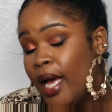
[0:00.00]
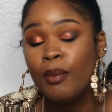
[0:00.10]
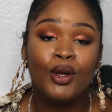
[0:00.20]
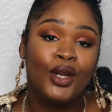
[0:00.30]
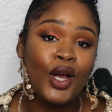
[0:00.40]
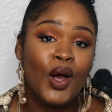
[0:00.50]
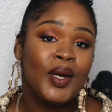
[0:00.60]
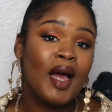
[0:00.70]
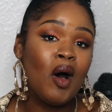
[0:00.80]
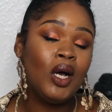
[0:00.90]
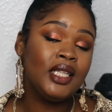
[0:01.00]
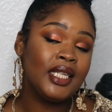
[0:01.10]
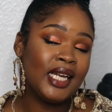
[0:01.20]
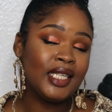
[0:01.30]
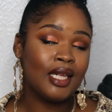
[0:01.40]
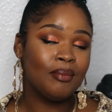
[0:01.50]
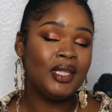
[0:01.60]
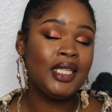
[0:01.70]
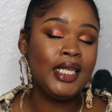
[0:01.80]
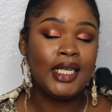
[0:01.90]
I'm gonna go now and take some
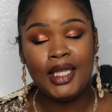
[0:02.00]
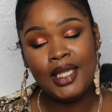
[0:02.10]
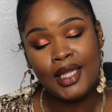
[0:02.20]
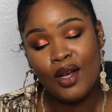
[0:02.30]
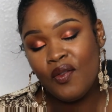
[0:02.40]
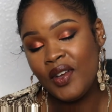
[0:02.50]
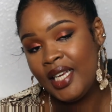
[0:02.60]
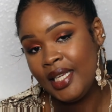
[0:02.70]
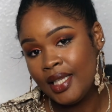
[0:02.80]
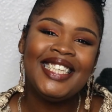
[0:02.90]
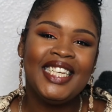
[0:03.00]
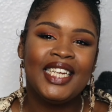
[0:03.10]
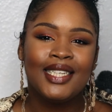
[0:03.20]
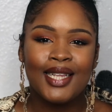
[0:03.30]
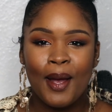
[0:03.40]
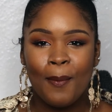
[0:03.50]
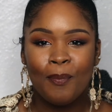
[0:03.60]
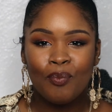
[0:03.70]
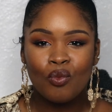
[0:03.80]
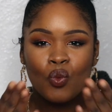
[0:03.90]
sexy selfies. See you next time.